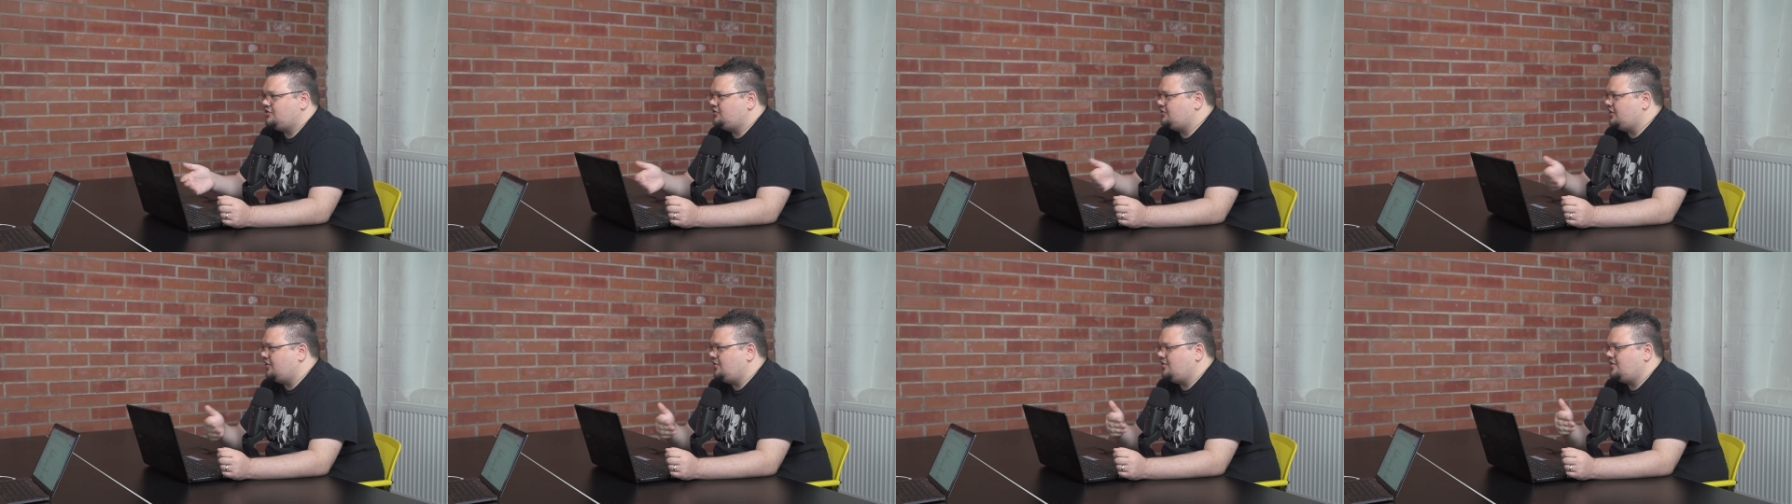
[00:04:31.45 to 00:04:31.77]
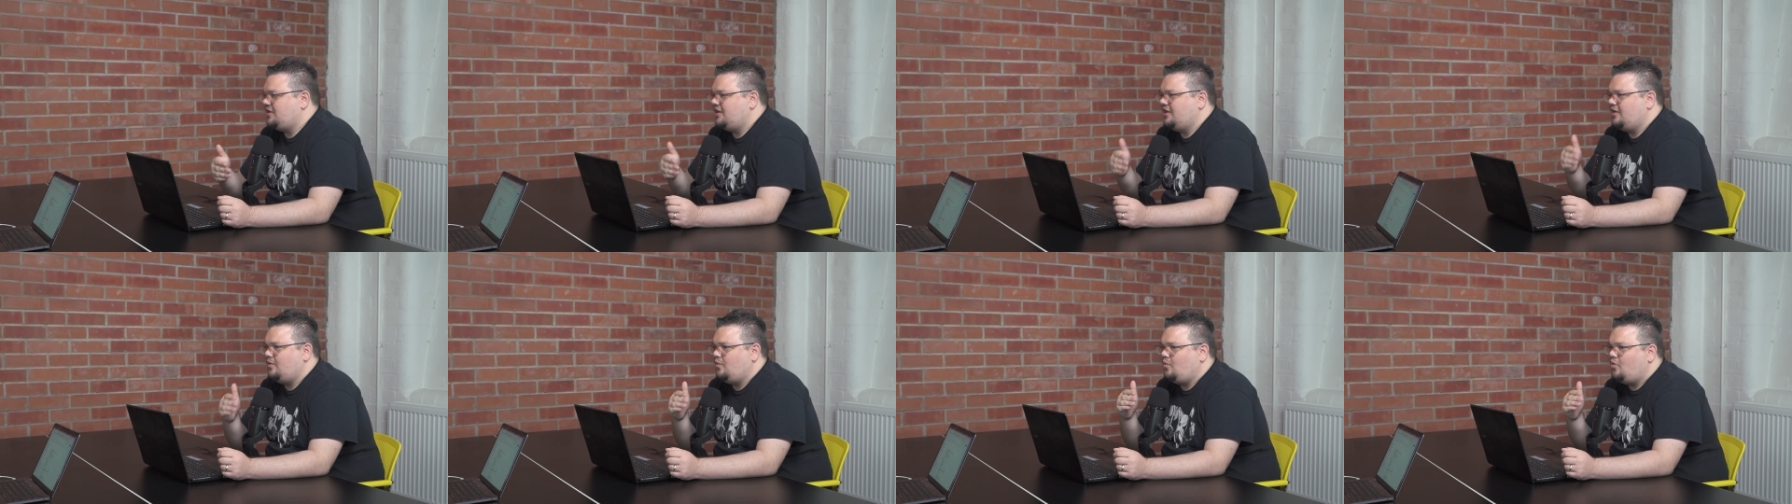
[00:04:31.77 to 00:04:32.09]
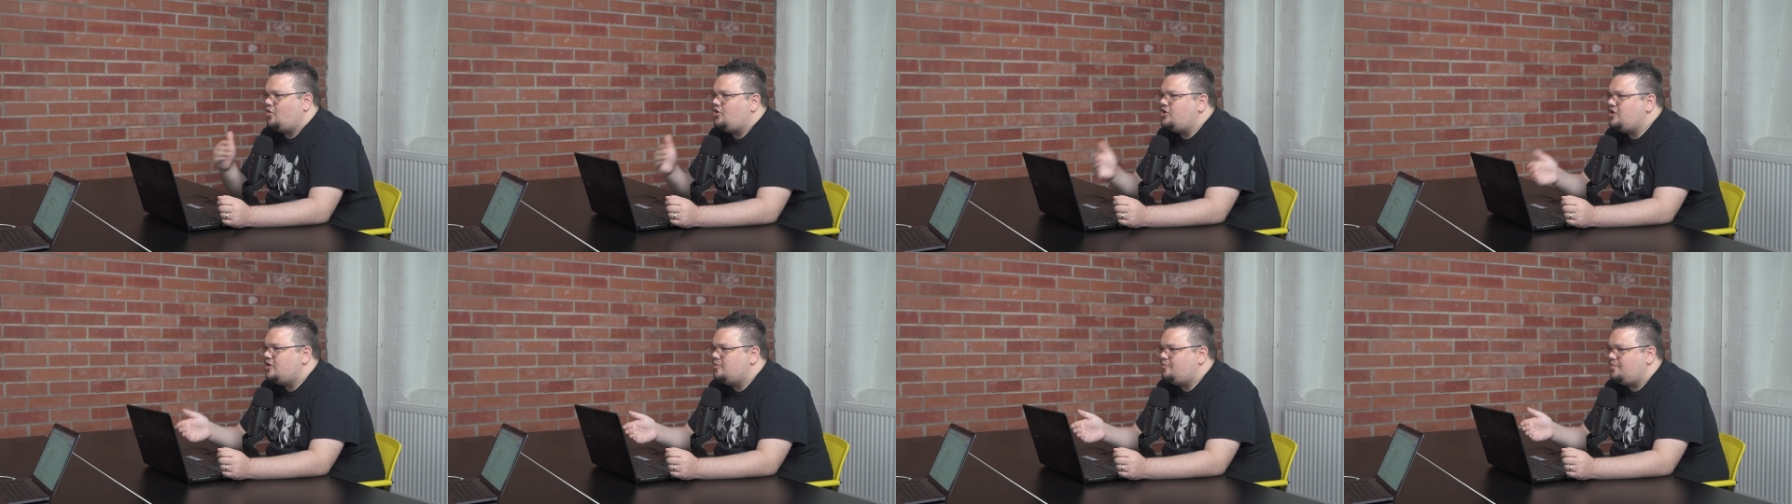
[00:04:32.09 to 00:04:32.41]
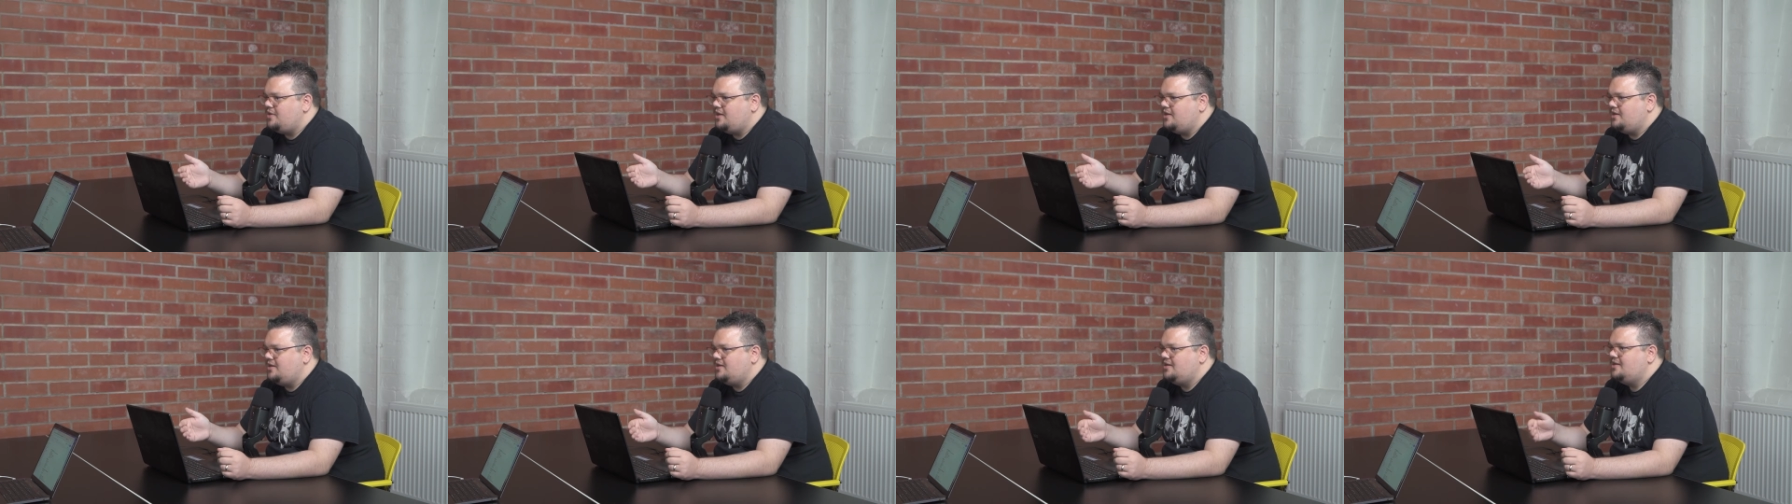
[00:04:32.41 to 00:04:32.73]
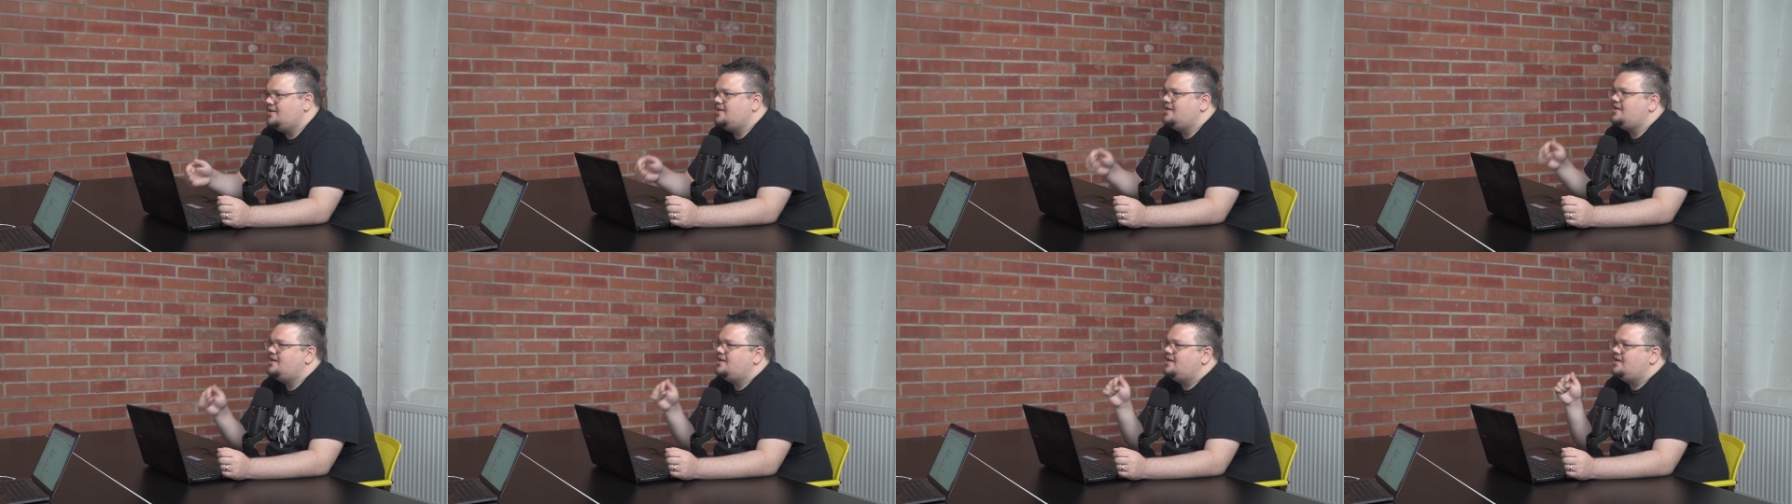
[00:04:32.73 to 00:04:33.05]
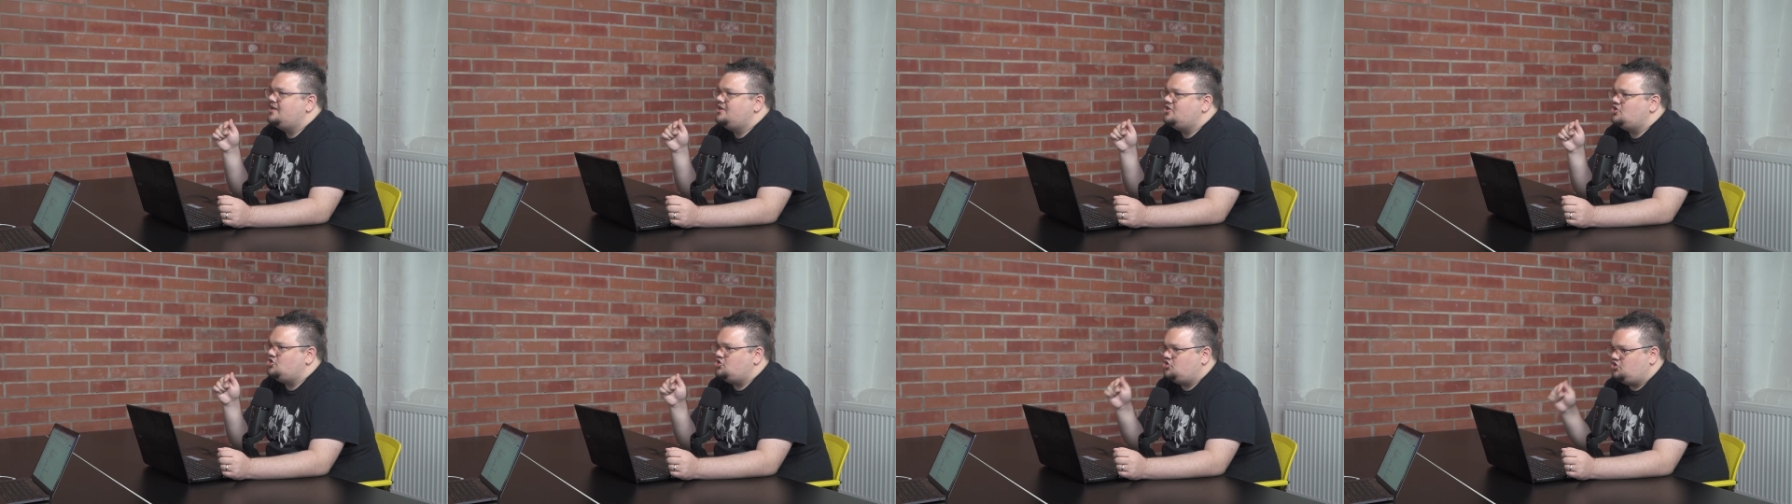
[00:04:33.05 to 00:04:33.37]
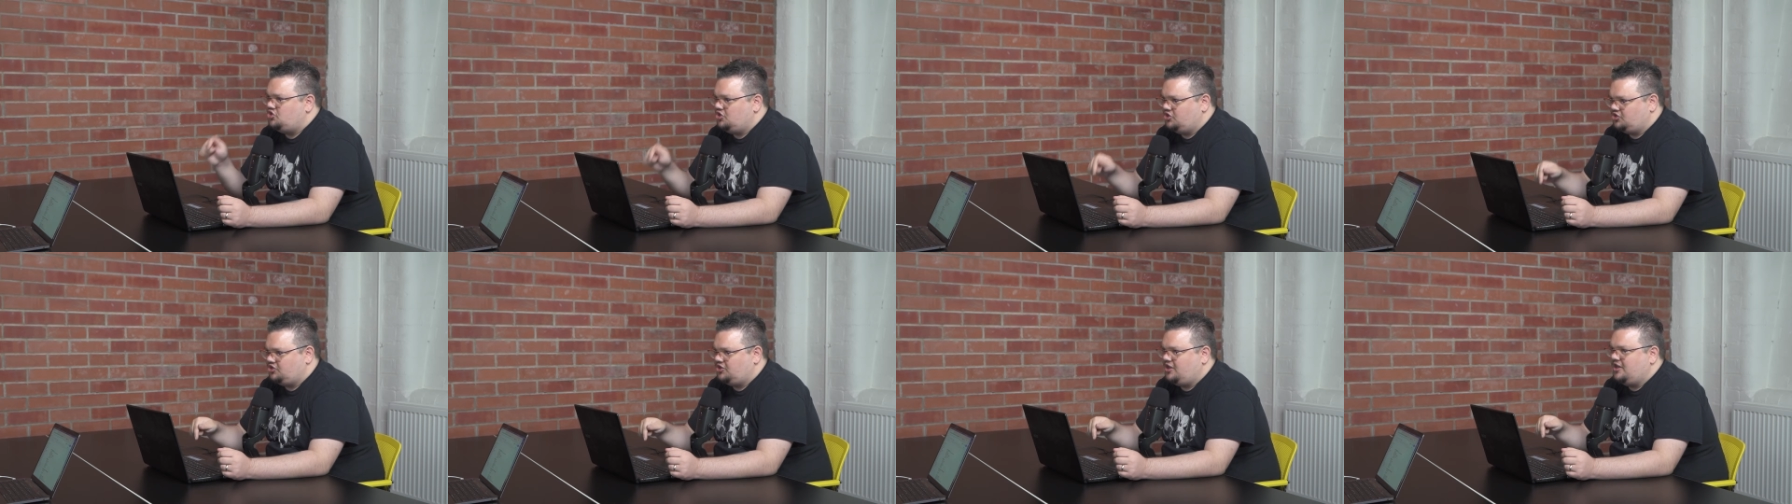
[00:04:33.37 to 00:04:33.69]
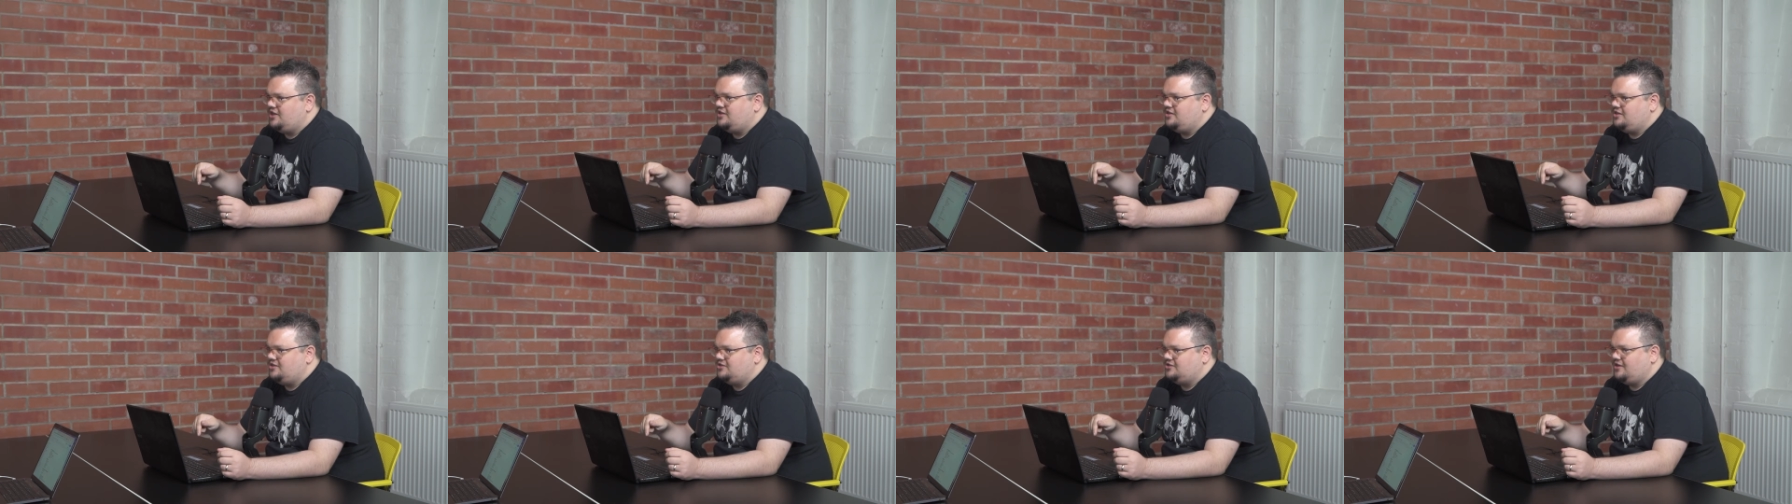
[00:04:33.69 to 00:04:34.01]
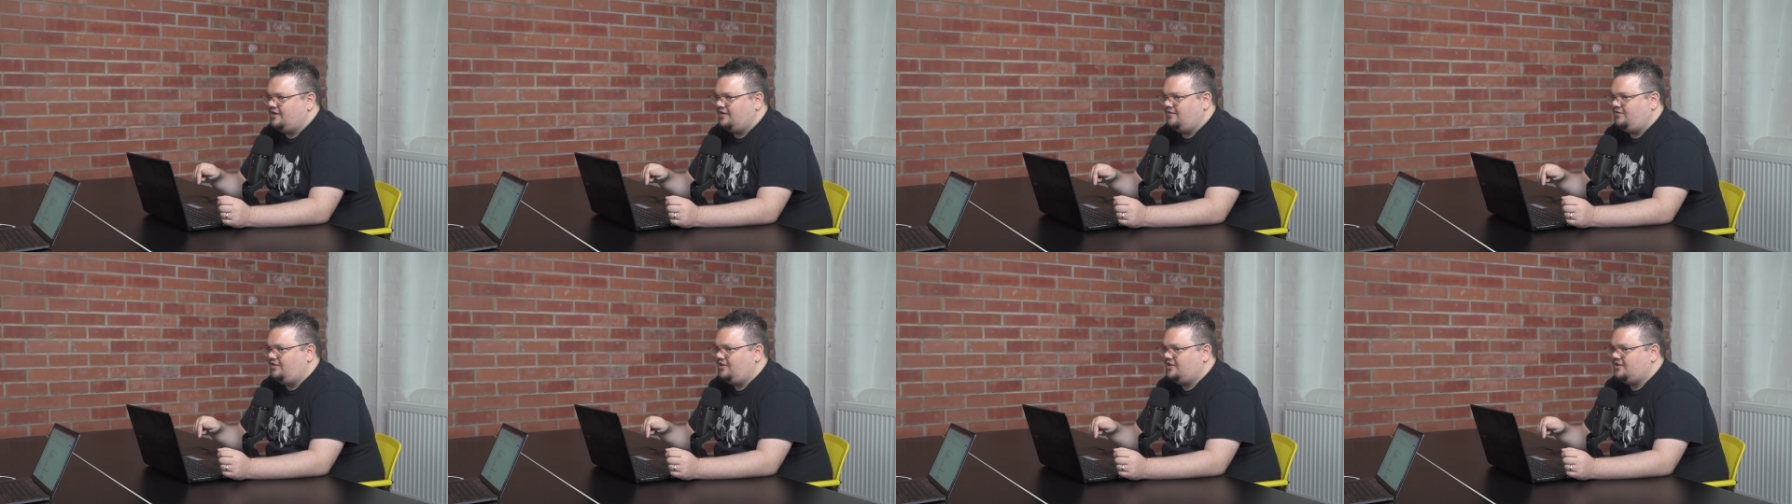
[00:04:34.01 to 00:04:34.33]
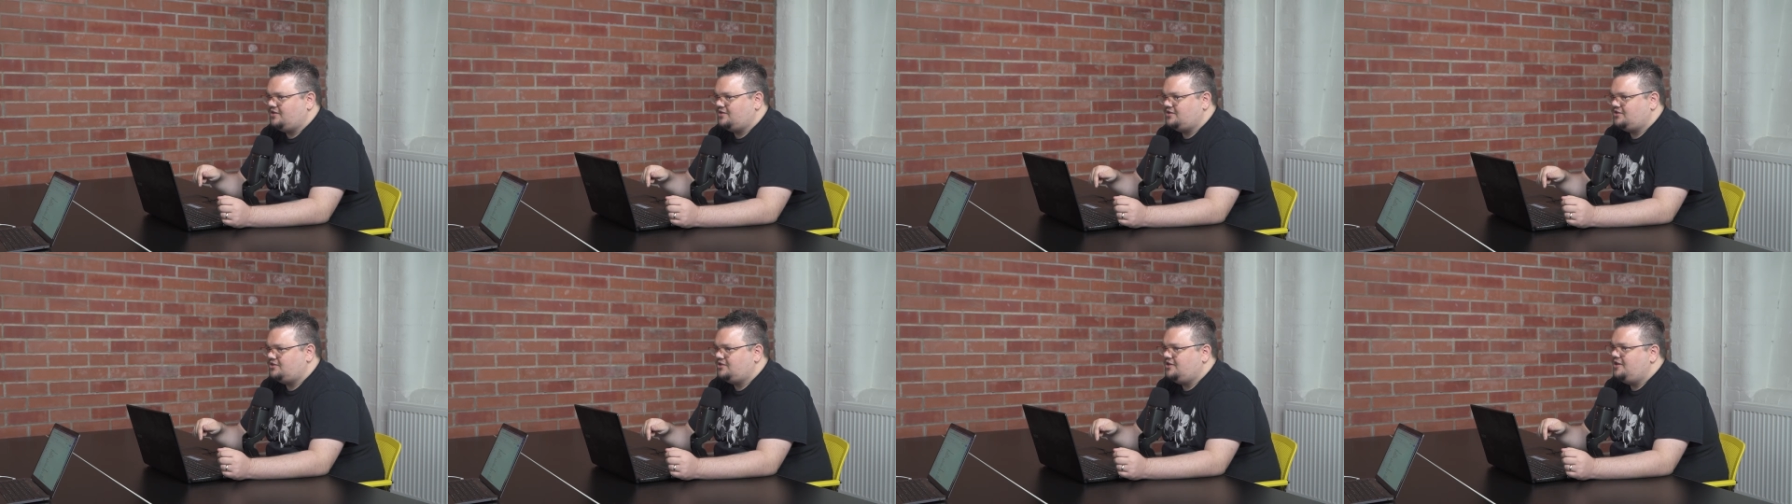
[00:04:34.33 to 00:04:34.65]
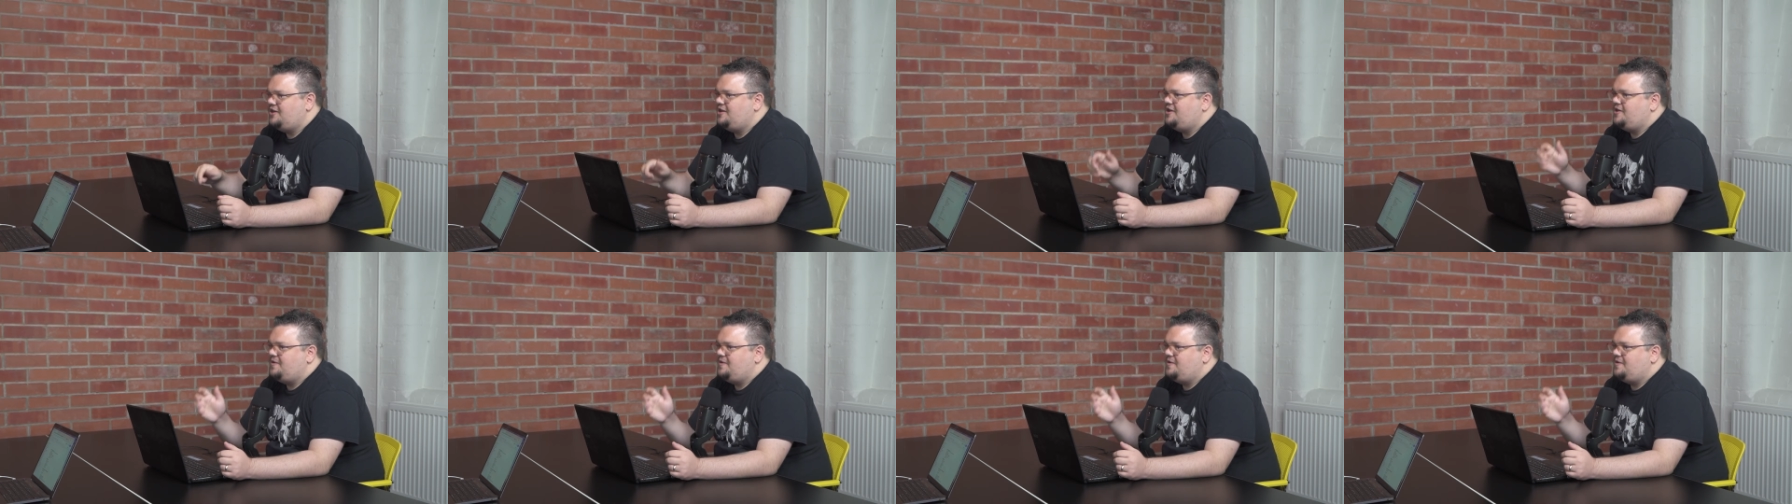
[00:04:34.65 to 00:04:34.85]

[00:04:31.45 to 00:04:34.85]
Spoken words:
so I don't care what you pay, just get these adverts.